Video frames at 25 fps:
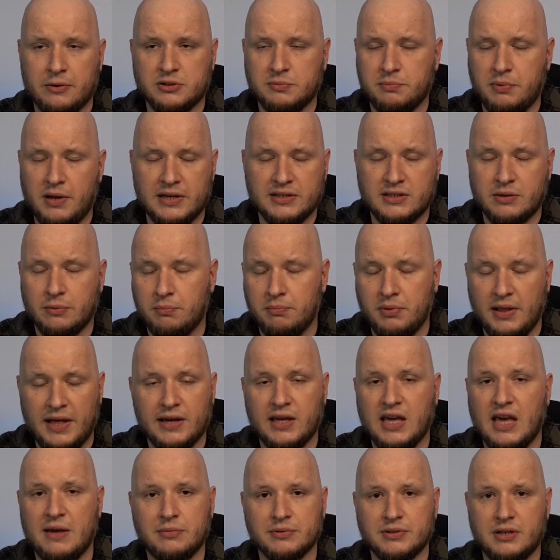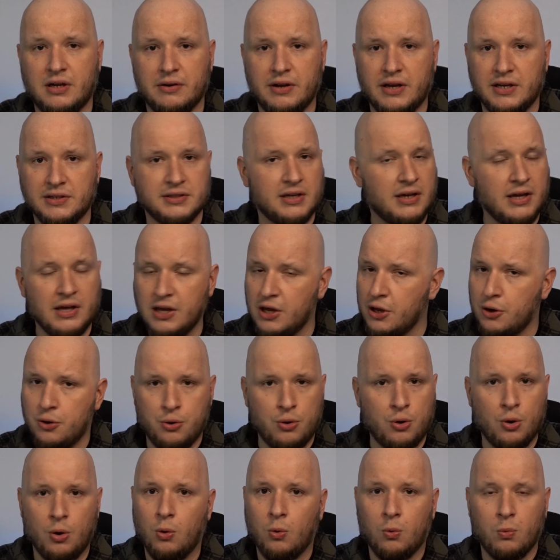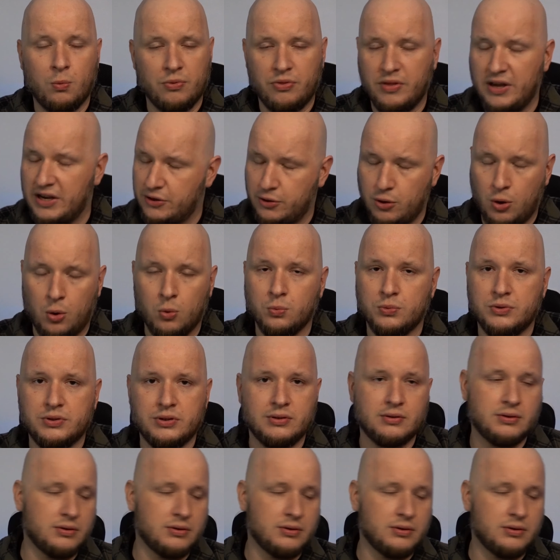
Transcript: supplies come with black cables nowadays. No, they don't.